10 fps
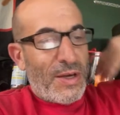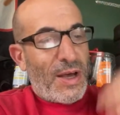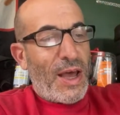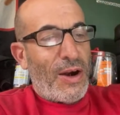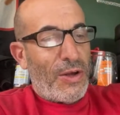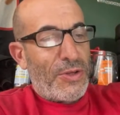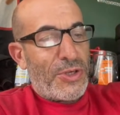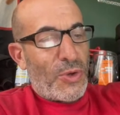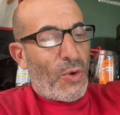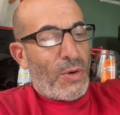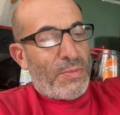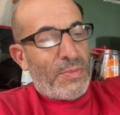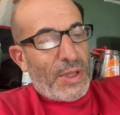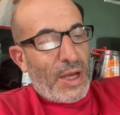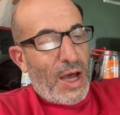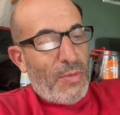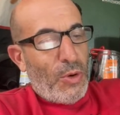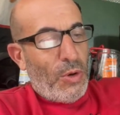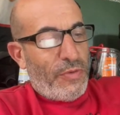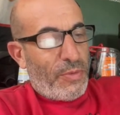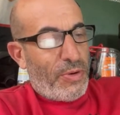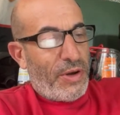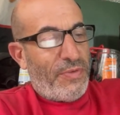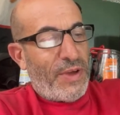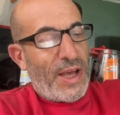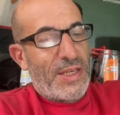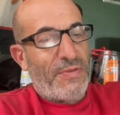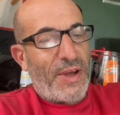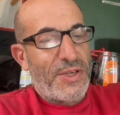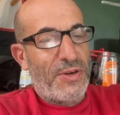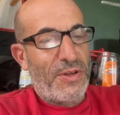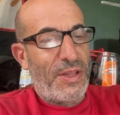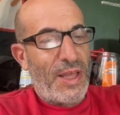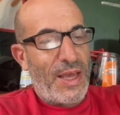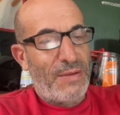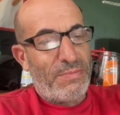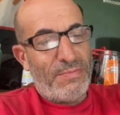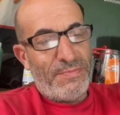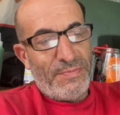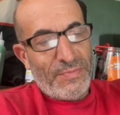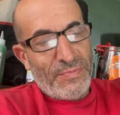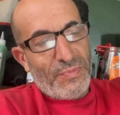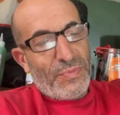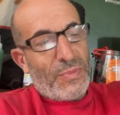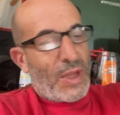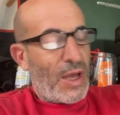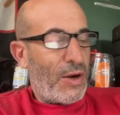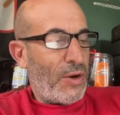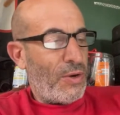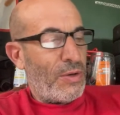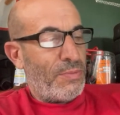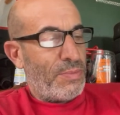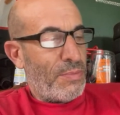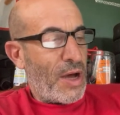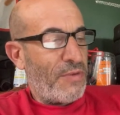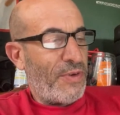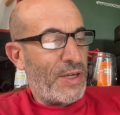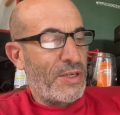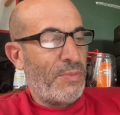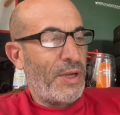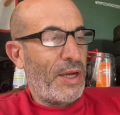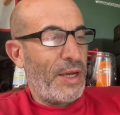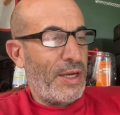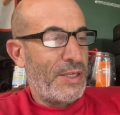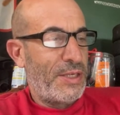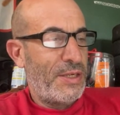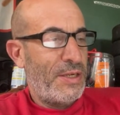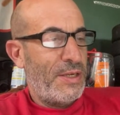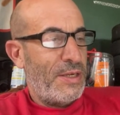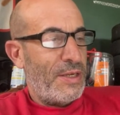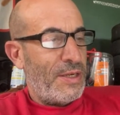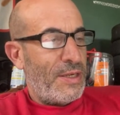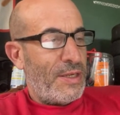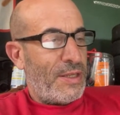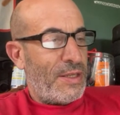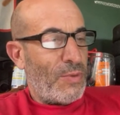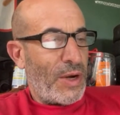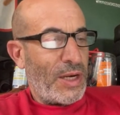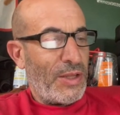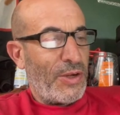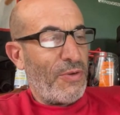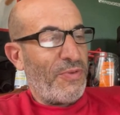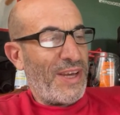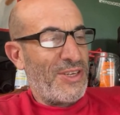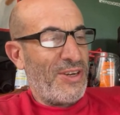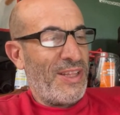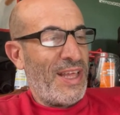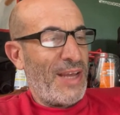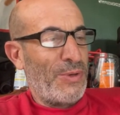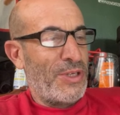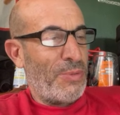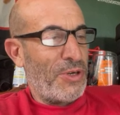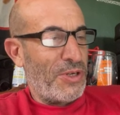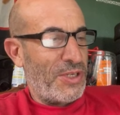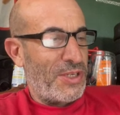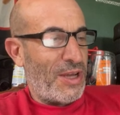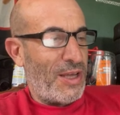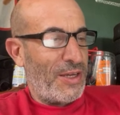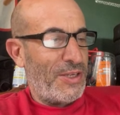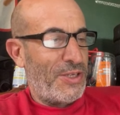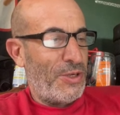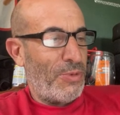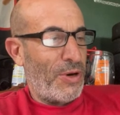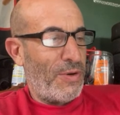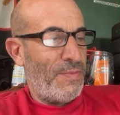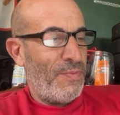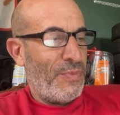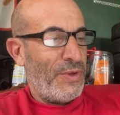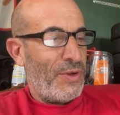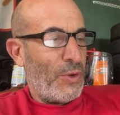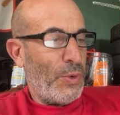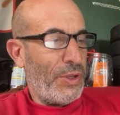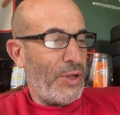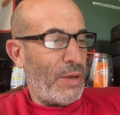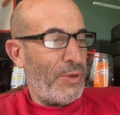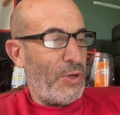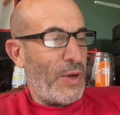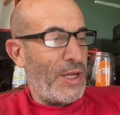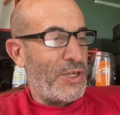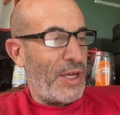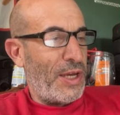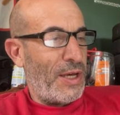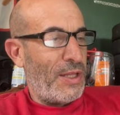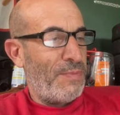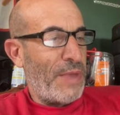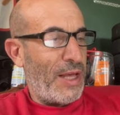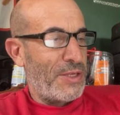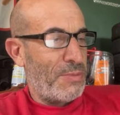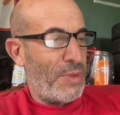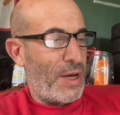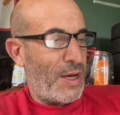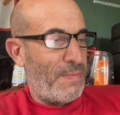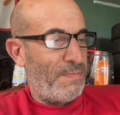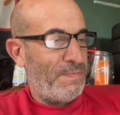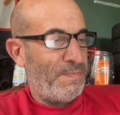I don't know, the Storm and the Cabo Wolf are pretty fast. Faster than that? I don't know. Modify something, I guess. Why do you need to go faster than that? What's up, Jersey Style? Good to see you, bro. Will W, AJL, Allison Bob.